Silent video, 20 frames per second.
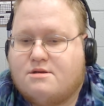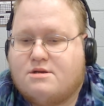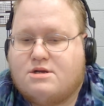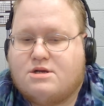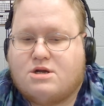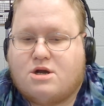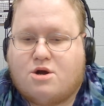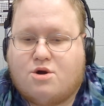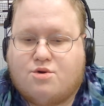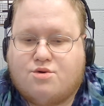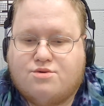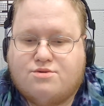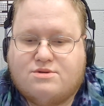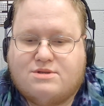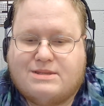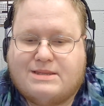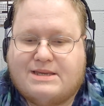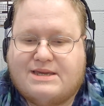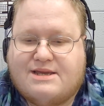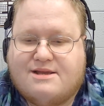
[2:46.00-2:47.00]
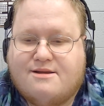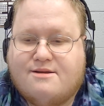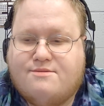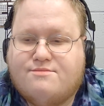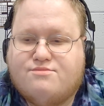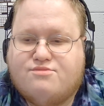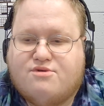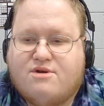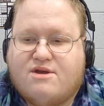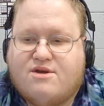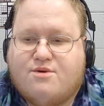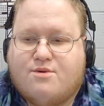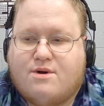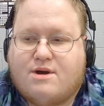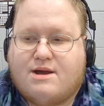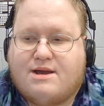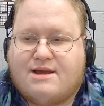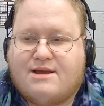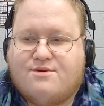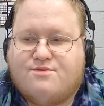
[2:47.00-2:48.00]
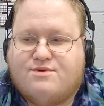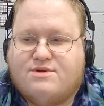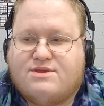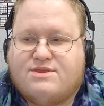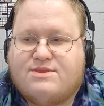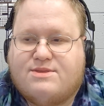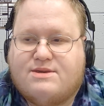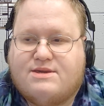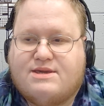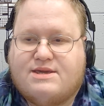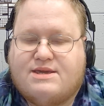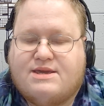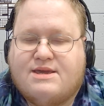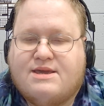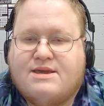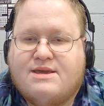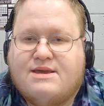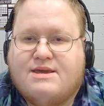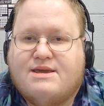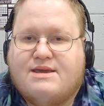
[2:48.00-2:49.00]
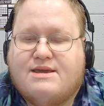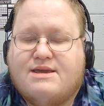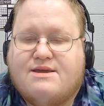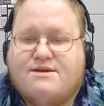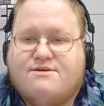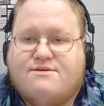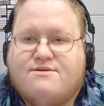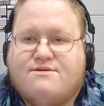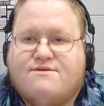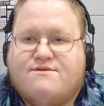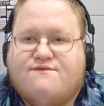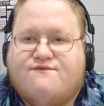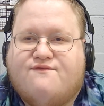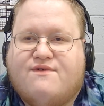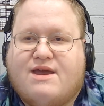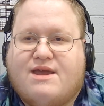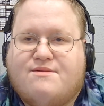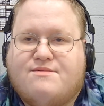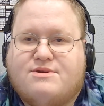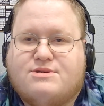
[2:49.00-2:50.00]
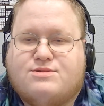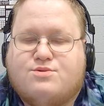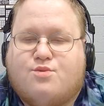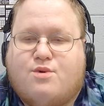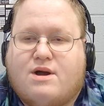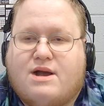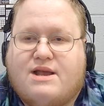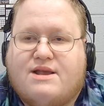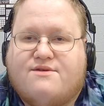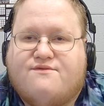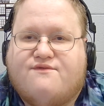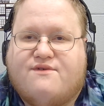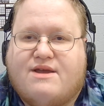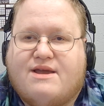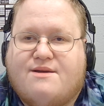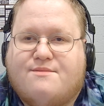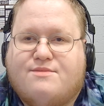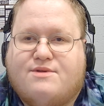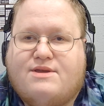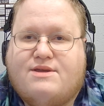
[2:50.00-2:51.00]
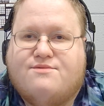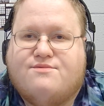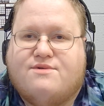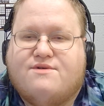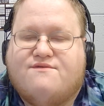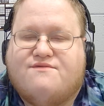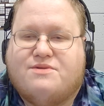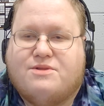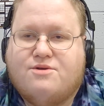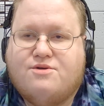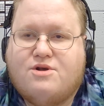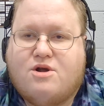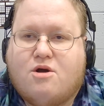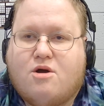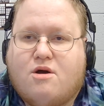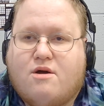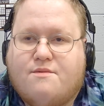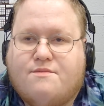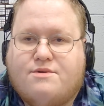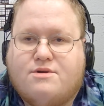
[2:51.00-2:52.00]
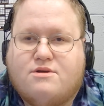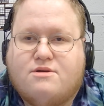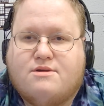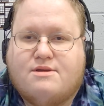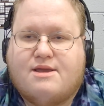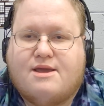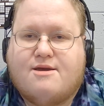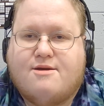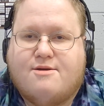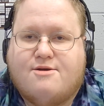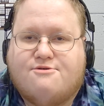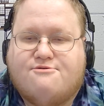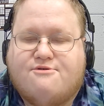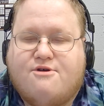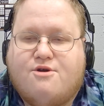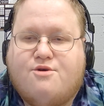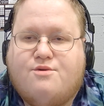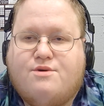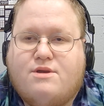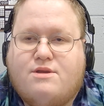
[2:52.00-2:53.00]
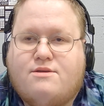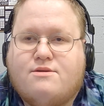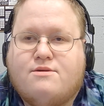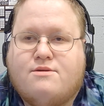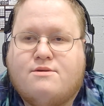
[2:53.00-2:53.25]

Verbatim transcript: cult leader, Bray Wyatt, with the famous Wyatt family of Luke Harper and Eric Rowan.